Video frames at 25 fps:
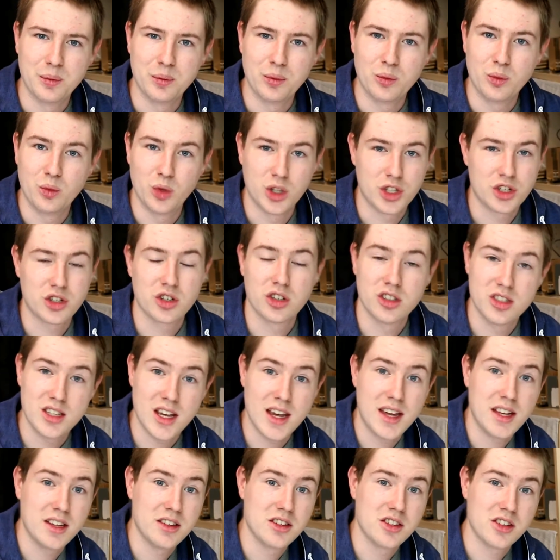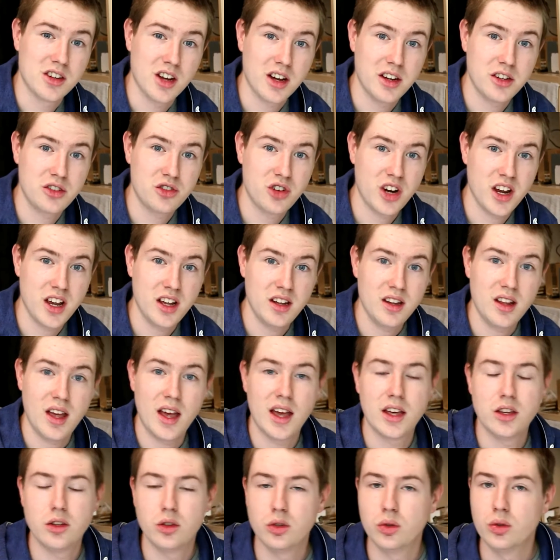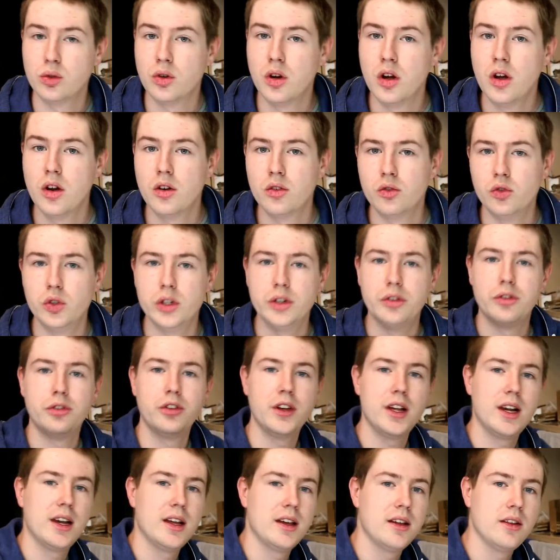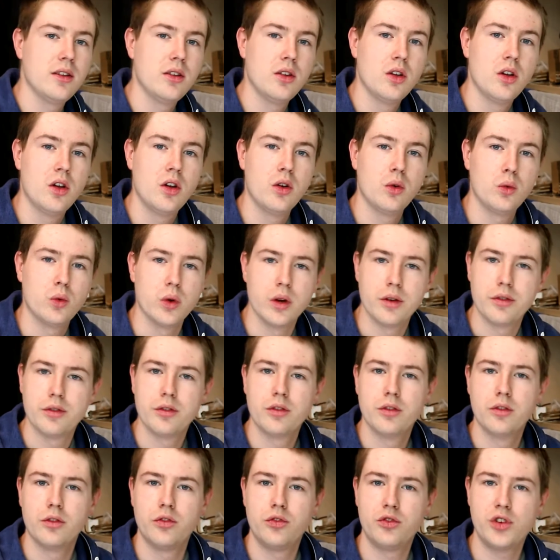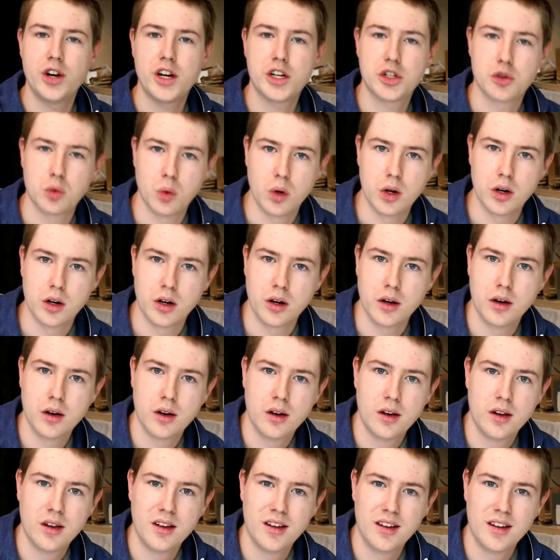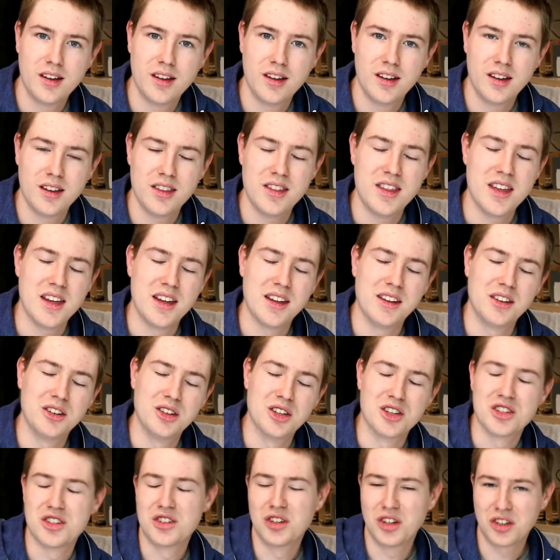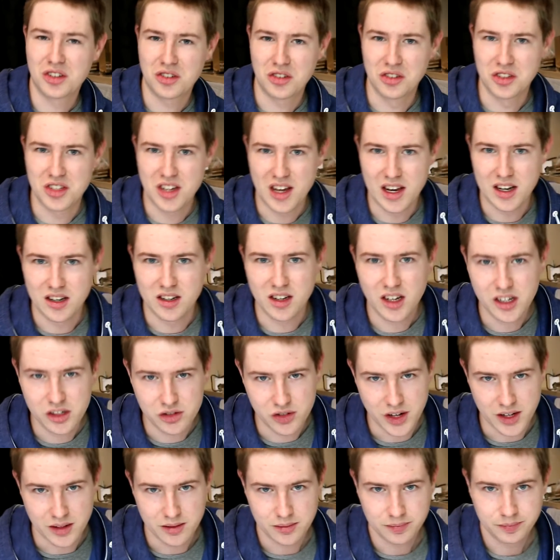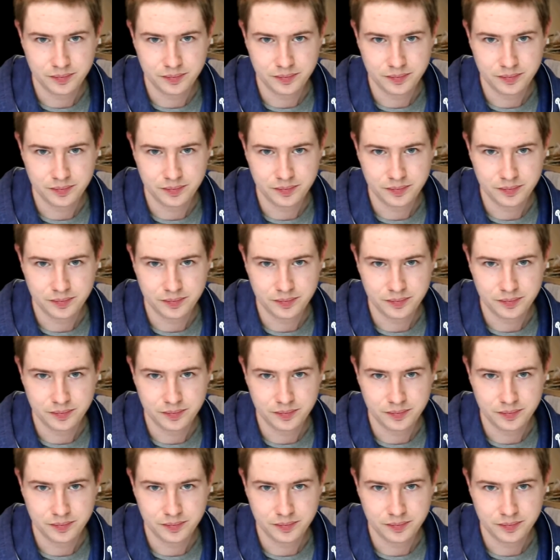which contains nitrate, and you refill it with fresh water that does not contain nitrate.